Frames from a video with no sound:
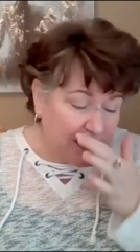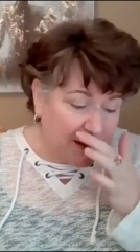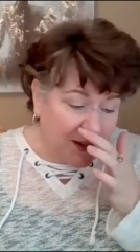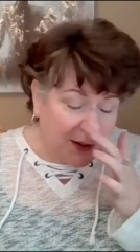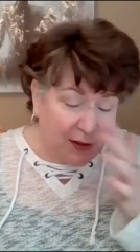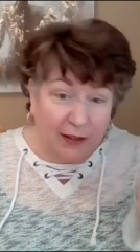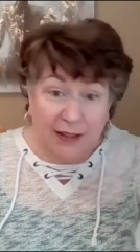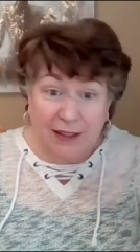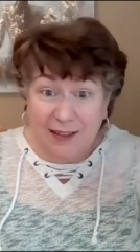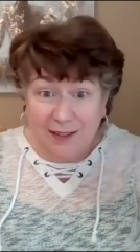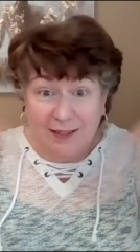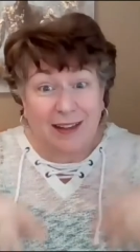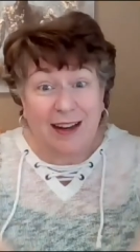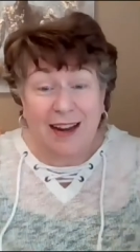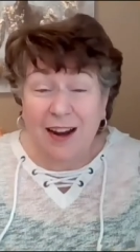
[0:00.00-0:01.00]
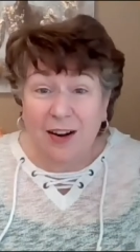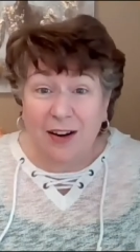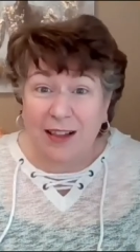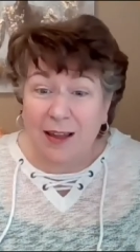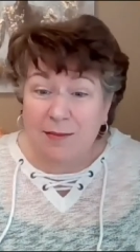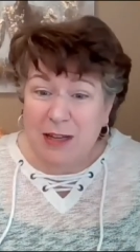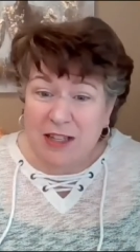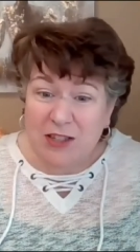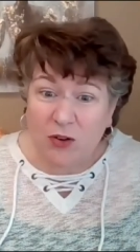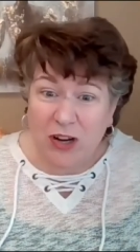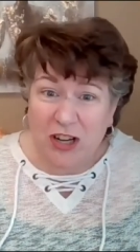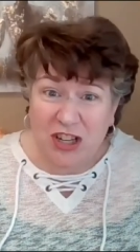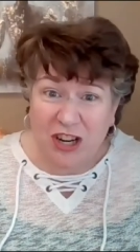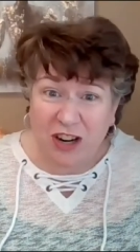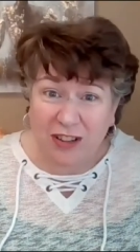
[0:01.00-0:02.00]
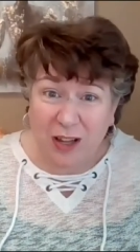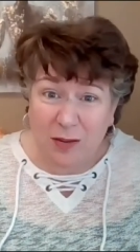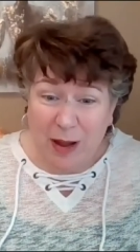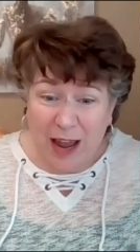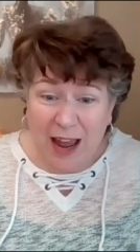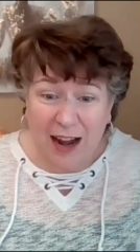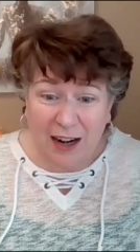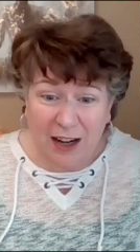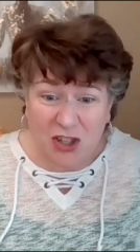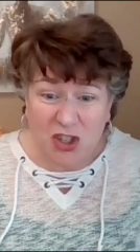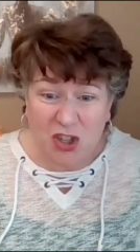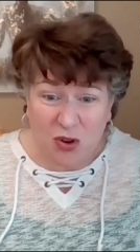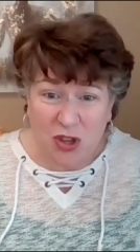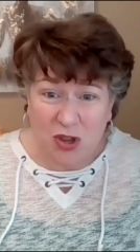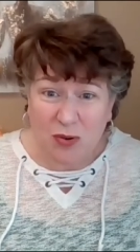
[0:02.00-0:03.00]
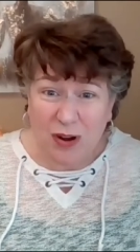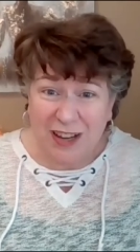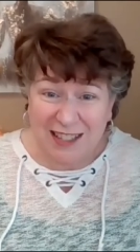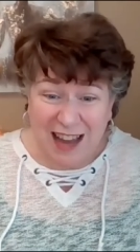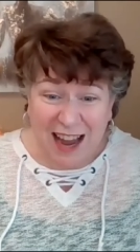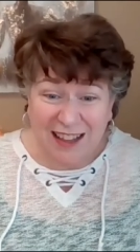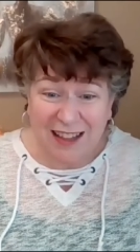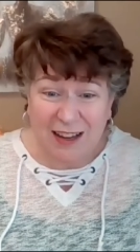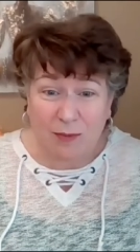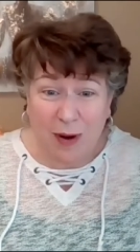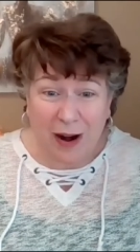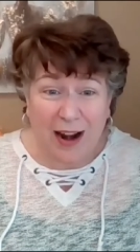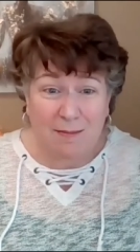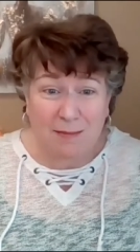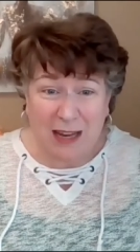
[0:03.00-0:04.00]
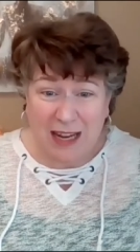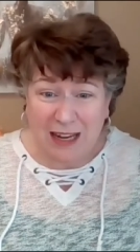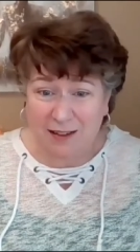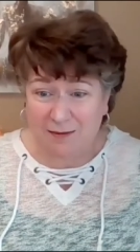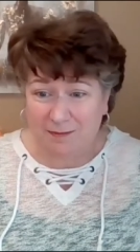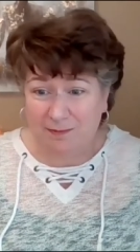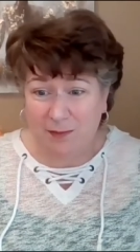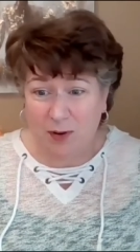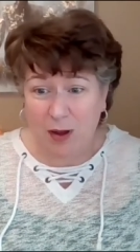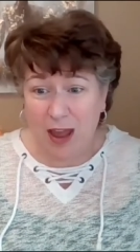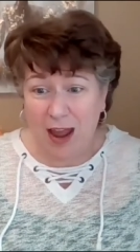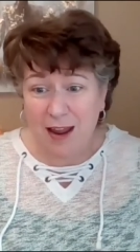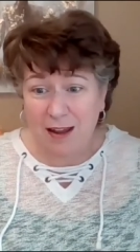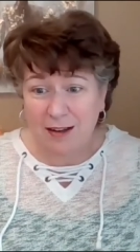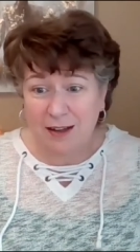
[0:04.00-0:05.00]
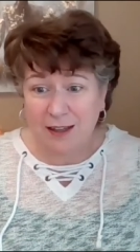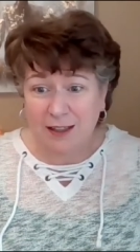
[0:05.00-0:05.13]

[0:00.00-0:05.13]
So here, let me screen share a little bit and I'll show you exactly what I mean. Okay,